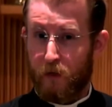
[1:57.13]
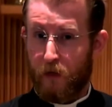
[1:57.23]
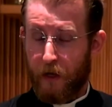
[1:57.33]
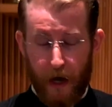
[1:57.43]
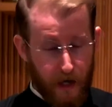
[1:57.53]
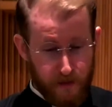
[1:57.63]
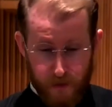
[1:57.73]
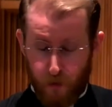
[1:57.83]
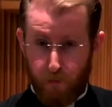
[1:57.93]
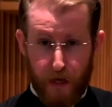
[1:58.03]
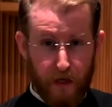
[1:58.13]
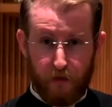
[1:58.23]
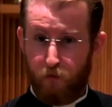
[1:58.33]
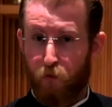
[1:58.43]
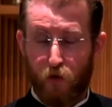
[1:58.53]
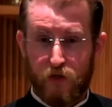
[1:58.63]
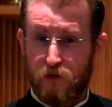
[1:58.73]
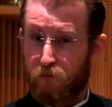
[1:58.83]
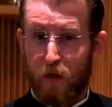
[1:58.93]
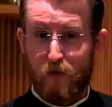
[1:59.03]
It asks us to abandon the
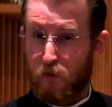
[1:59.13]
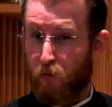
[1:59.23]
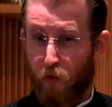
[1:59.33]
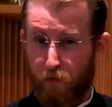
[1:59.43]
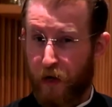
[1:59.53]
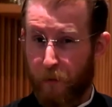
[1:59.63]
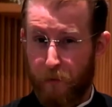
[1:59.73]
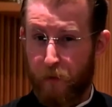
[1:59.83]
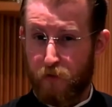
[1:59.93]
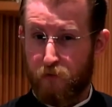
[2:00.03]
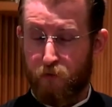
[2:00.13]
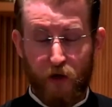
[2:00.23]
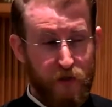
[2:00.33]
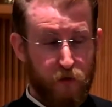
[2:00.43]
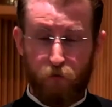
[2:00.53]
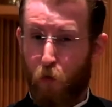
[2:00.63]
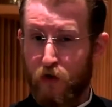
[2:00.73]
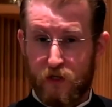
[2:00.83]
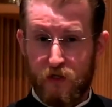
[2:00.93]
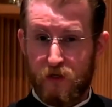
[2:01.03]
voices of maybe some of our family members and friends, the
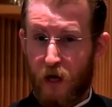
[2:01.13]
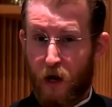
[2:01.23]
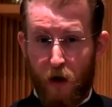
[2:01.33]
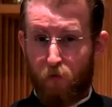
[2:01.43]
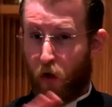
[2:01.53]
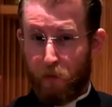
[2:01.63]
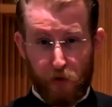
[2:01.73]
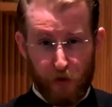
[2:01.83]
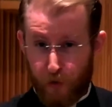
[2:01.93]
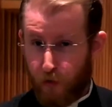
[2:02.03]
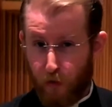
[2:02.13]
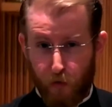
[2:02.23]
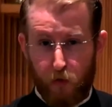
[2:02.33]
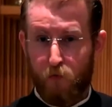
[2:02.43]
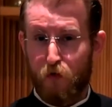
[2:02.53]
voices of our political